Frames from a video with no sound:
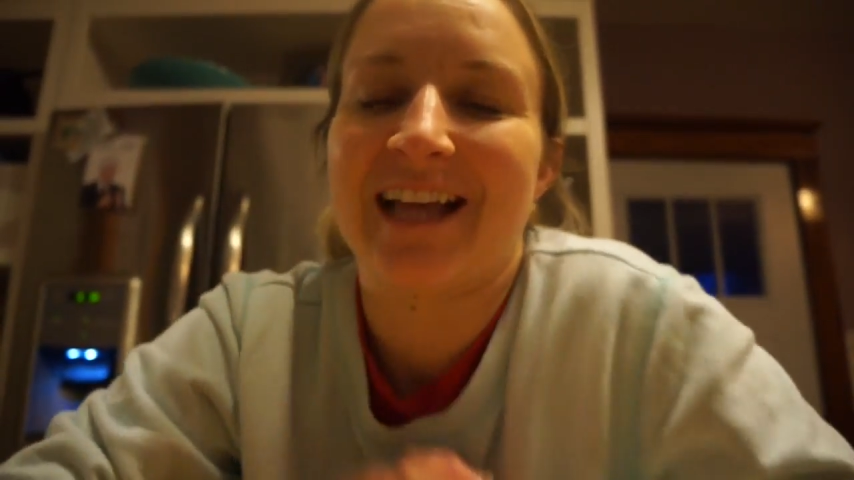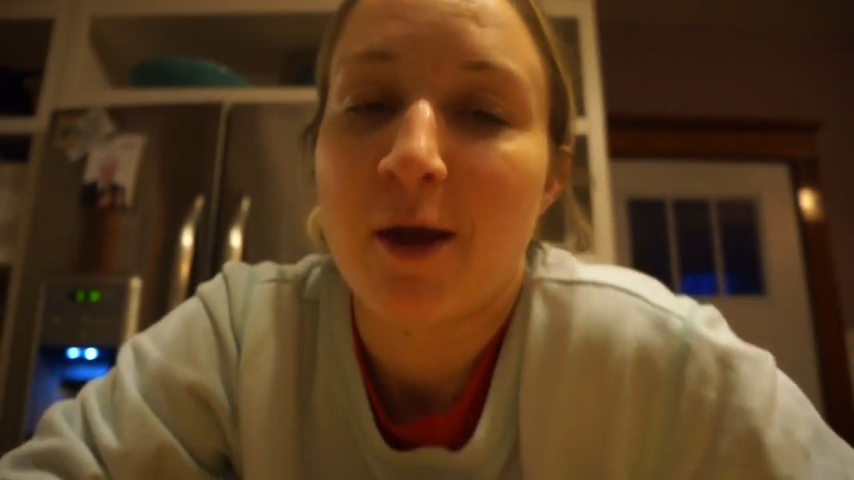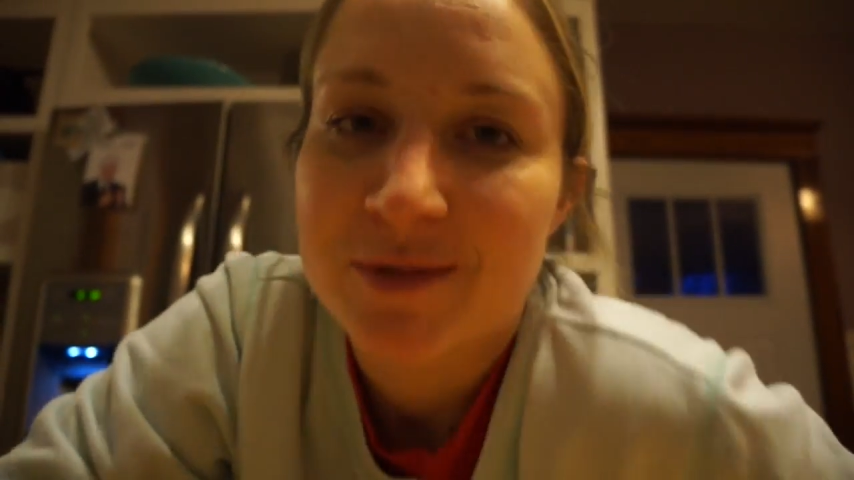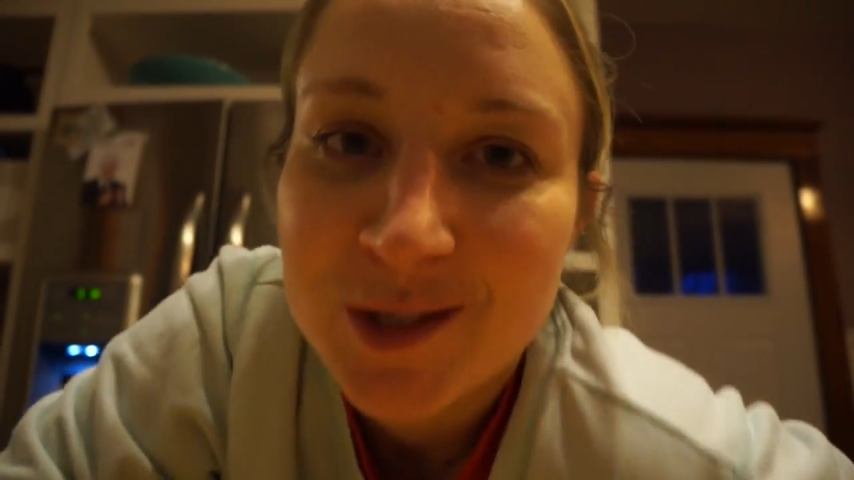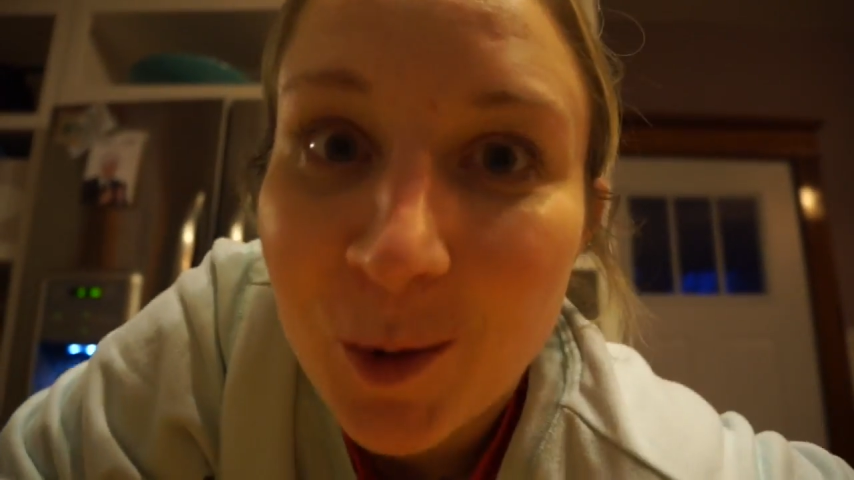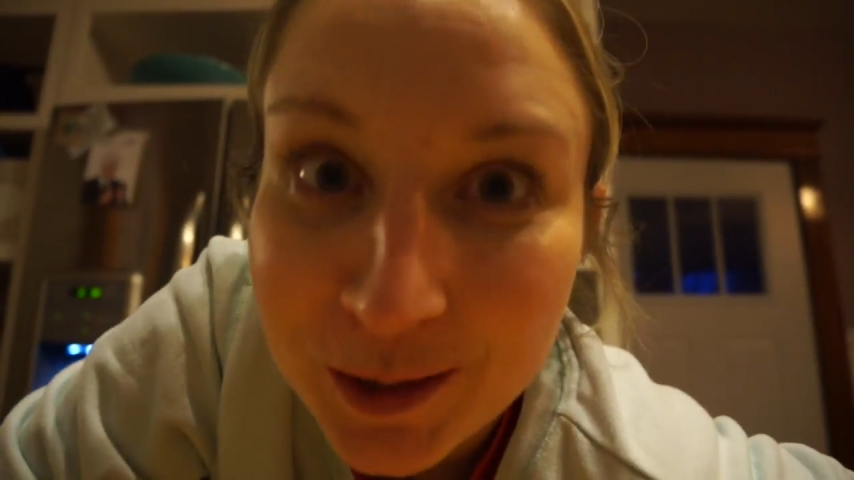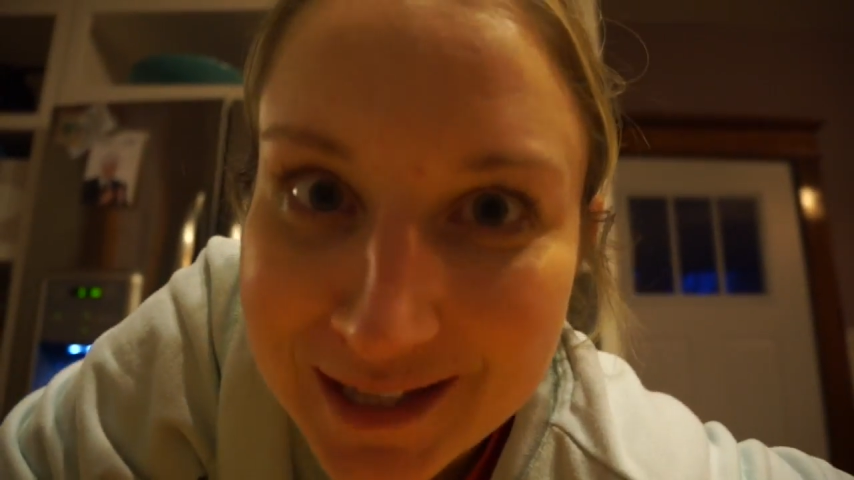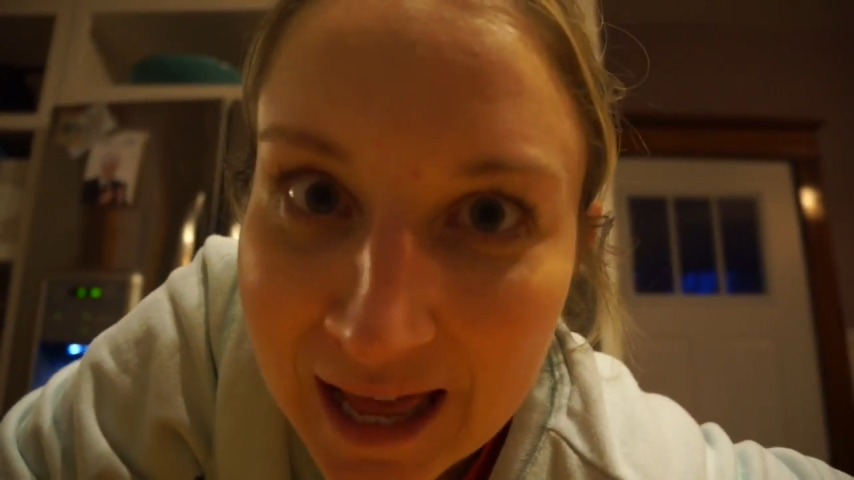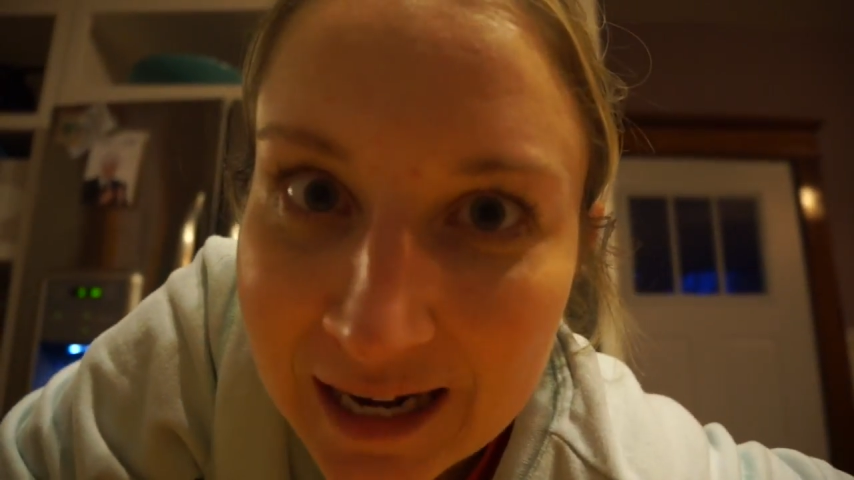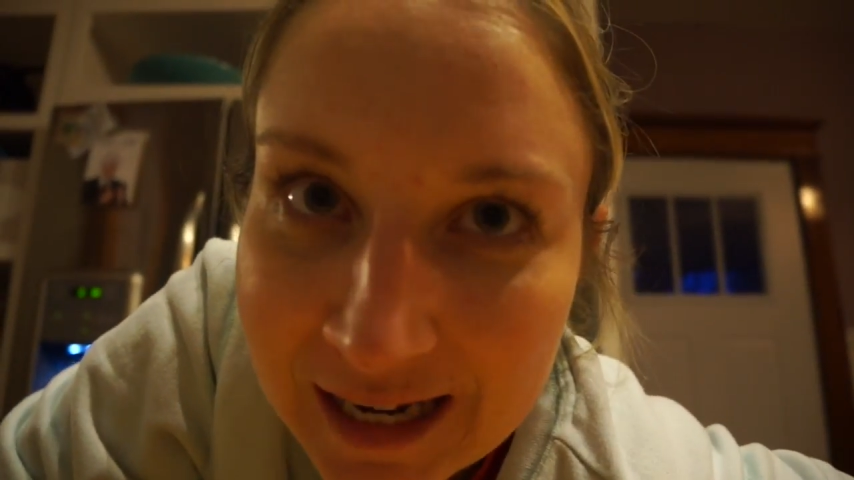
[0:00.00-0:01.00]
I'm so
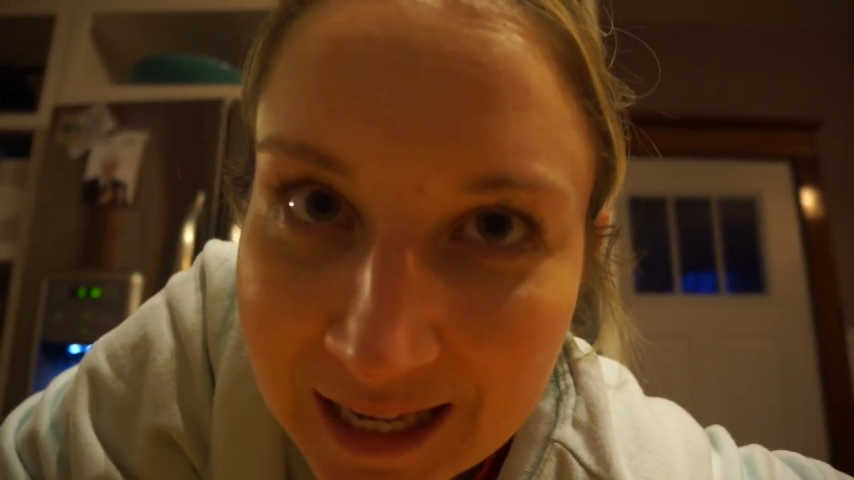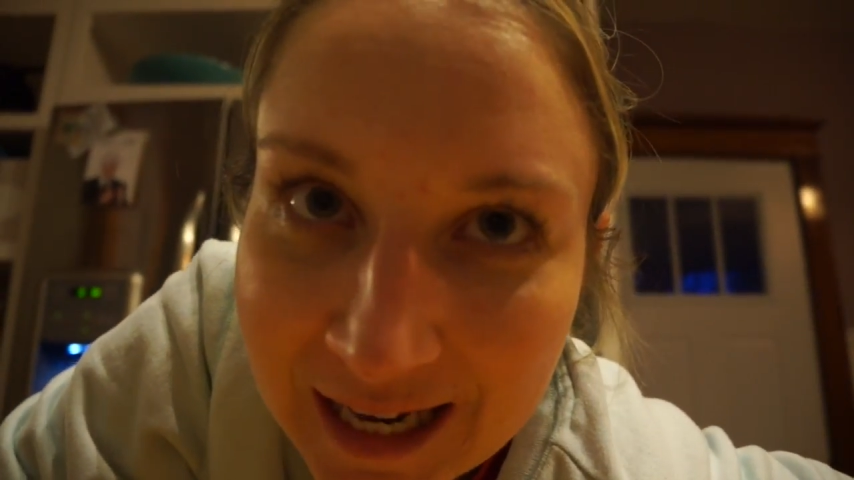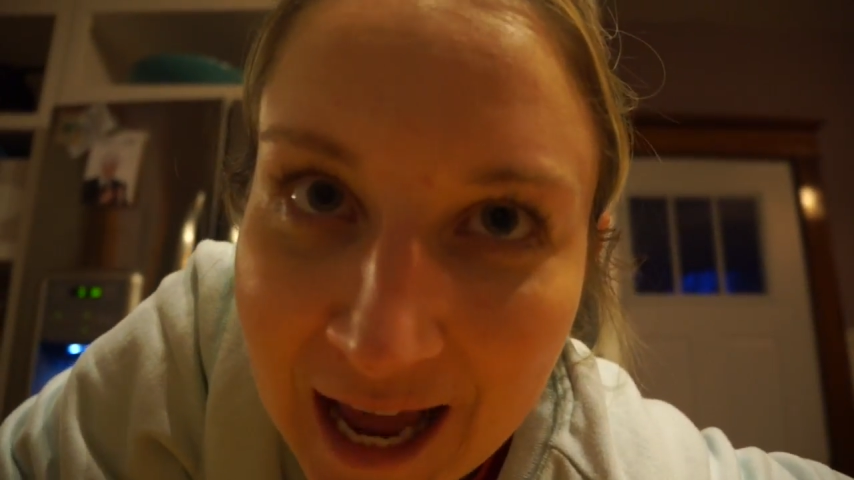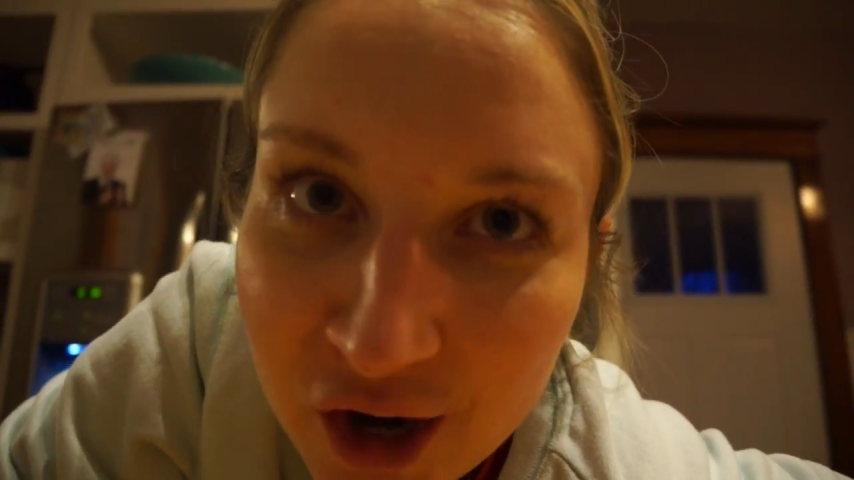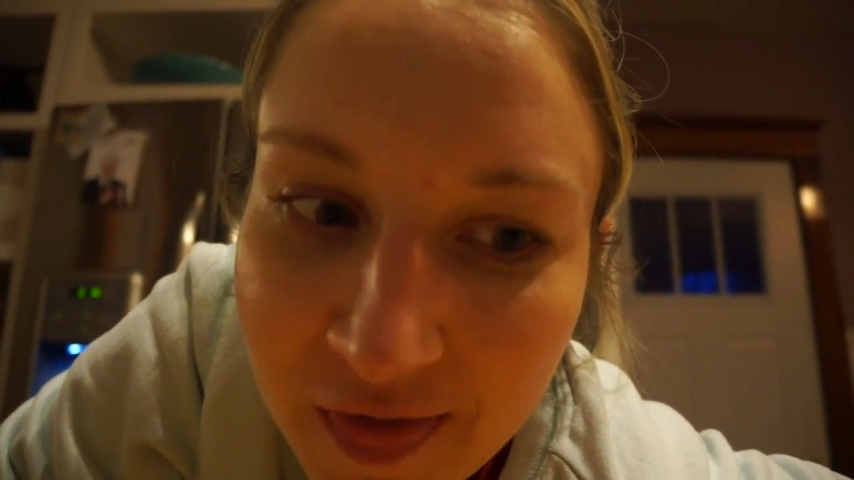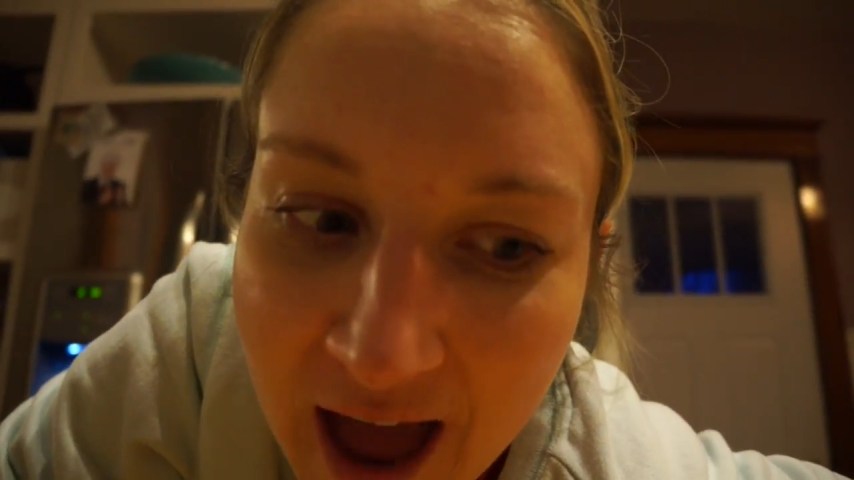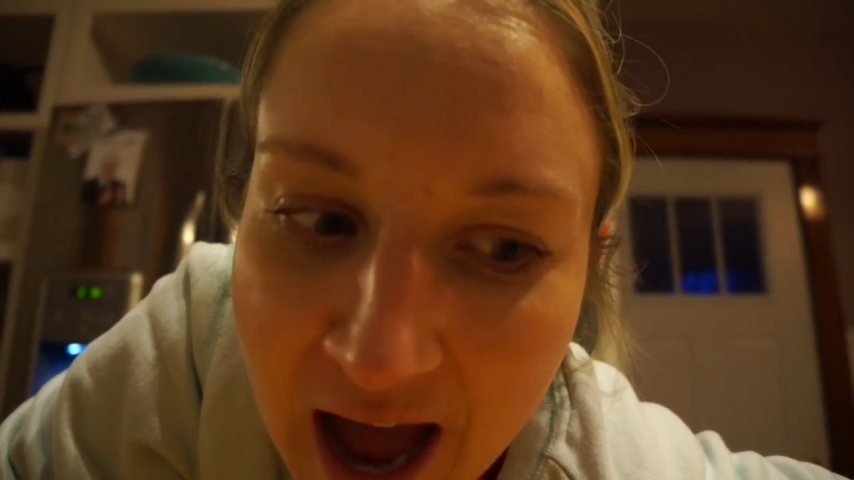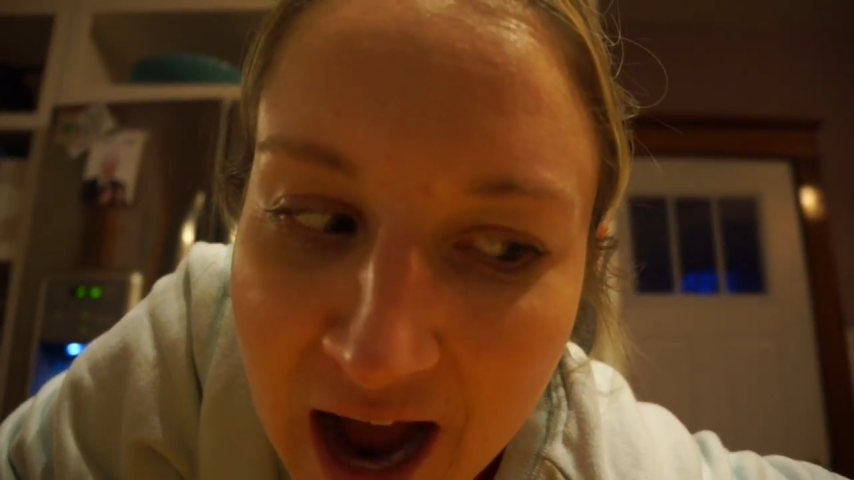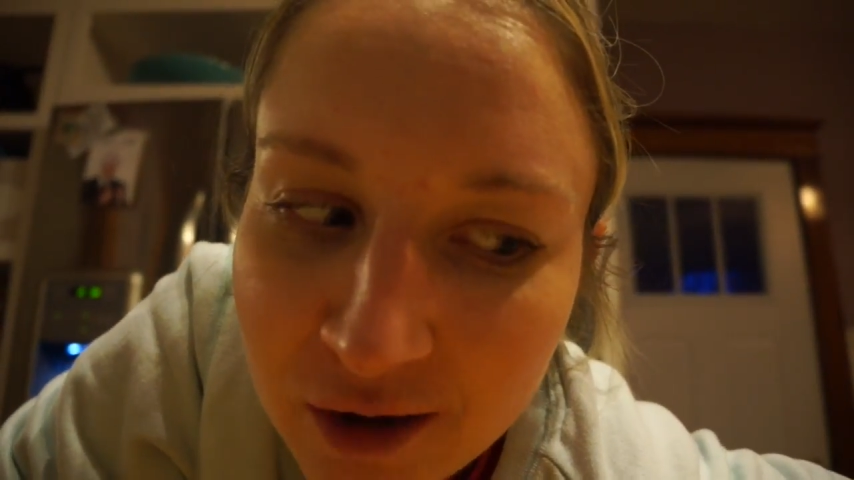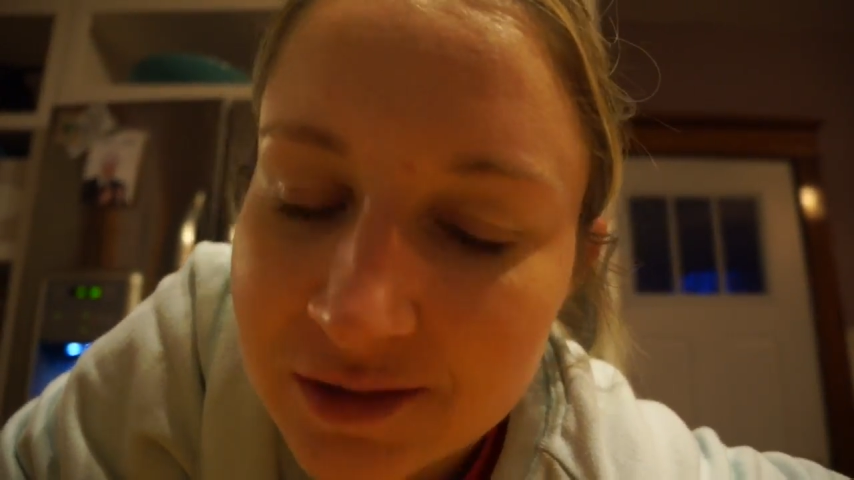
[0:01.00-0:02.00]
excited to get out of the
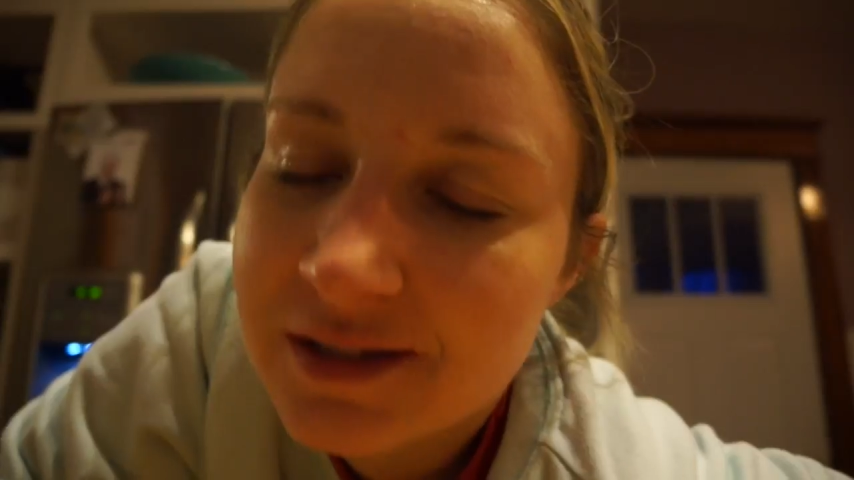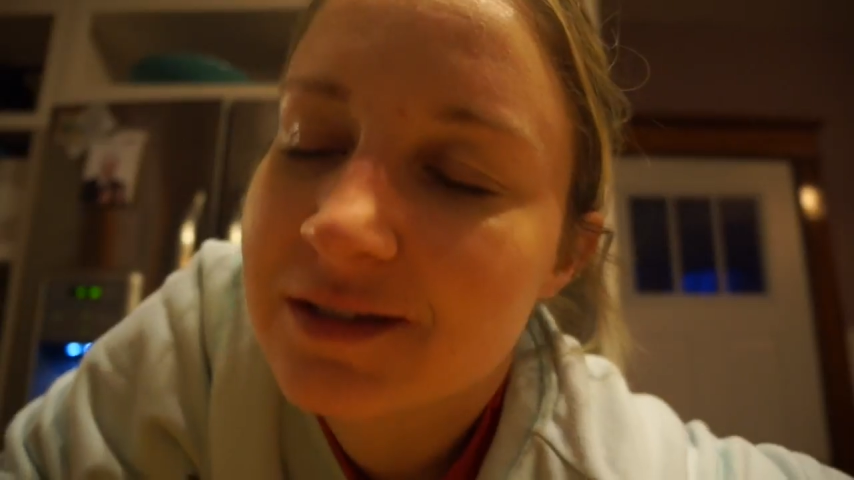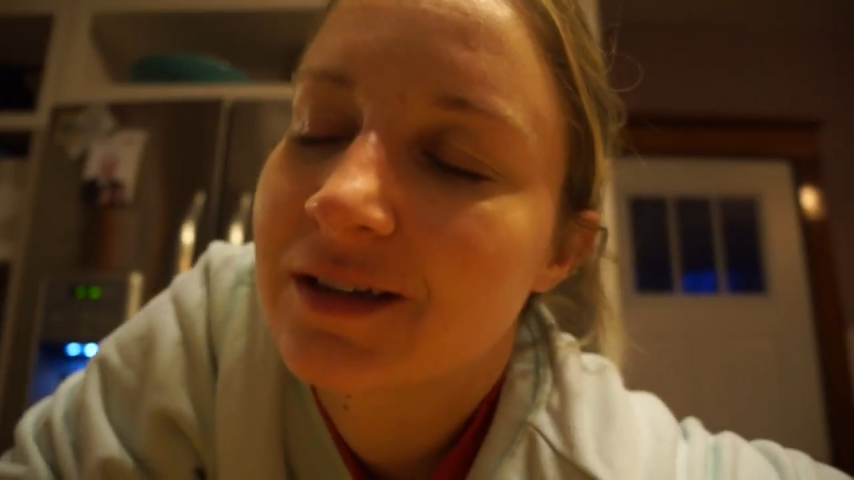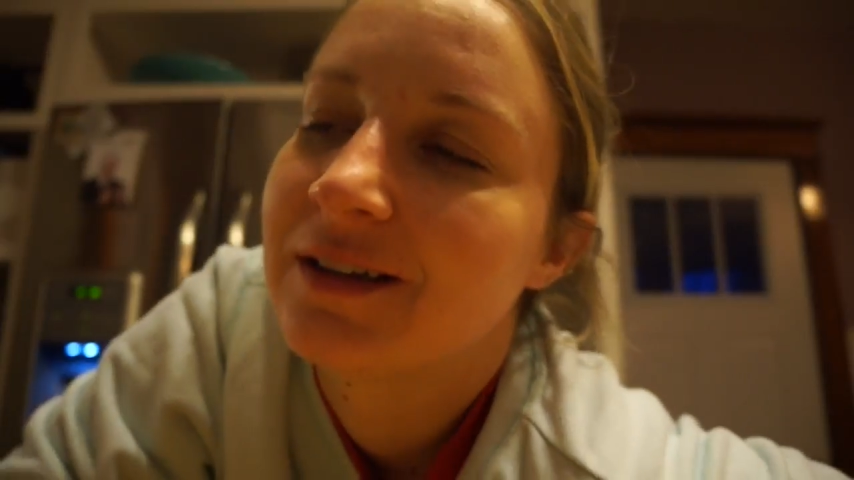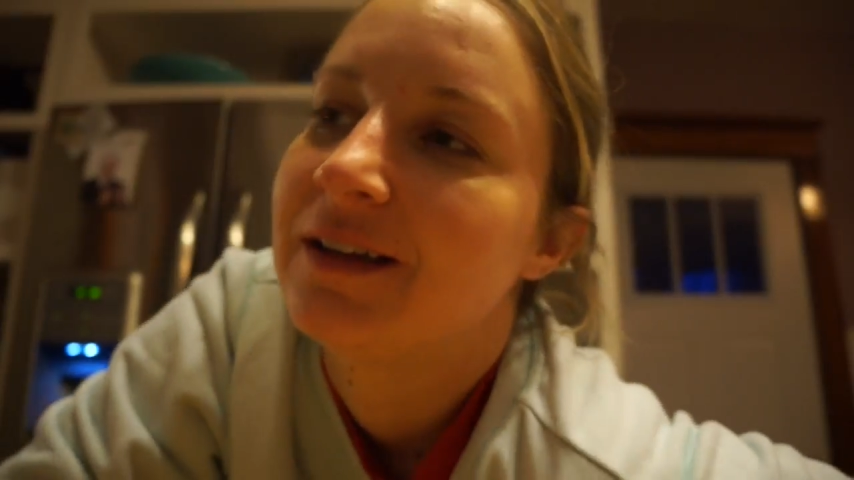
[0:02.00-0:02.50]
house.